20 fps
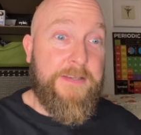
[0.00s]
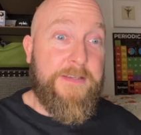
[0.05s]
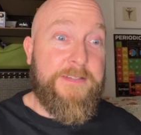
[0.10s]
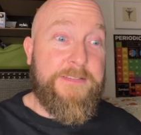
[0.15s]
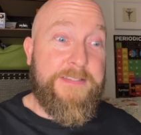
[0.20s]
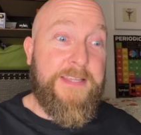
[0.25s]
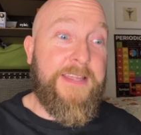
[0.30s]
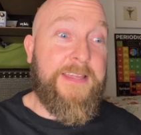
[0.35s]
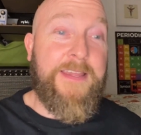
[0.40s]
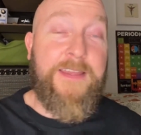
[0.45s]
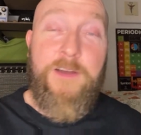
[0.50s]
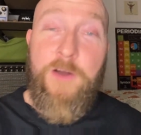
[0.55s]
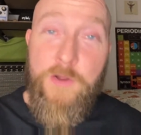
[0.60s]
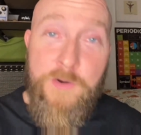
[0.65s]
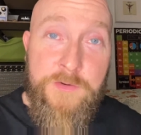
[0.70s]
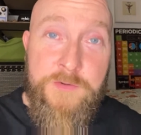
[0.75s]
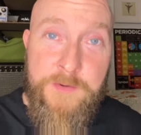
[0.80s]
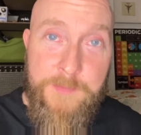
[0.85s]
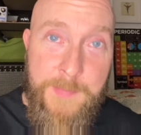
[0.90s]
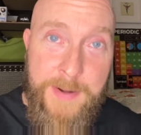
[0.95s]
taking
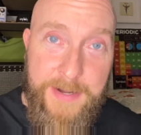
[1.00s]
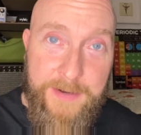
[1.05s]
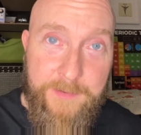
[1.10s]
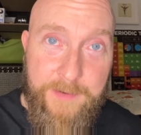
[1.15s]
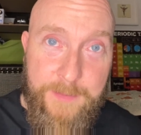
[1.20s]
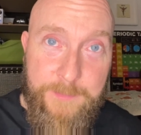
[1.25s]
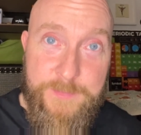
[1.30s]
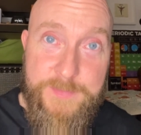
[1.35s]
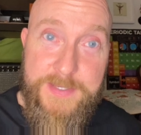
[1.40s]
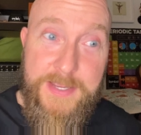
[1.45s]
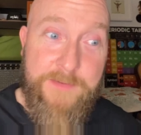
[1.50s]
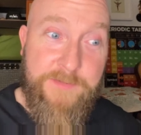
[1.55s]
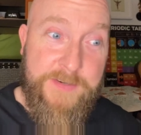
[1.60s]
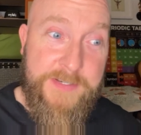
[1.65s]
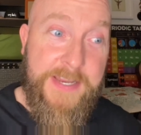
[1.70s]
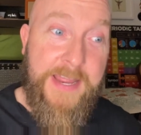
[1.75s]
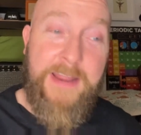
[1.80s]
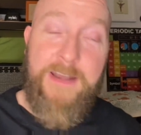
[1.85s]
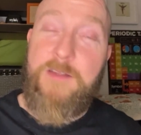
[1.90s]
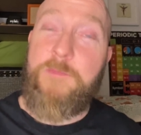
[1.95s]
100 milligrams every
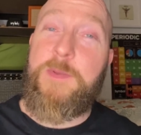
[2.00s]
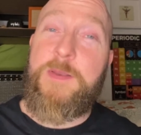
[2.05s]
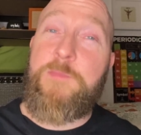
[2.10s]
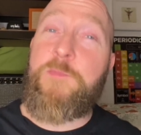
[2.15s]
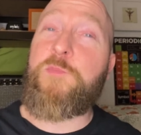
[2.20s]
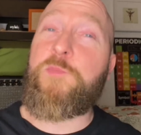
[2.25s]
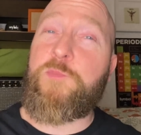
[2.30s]
day, and I've been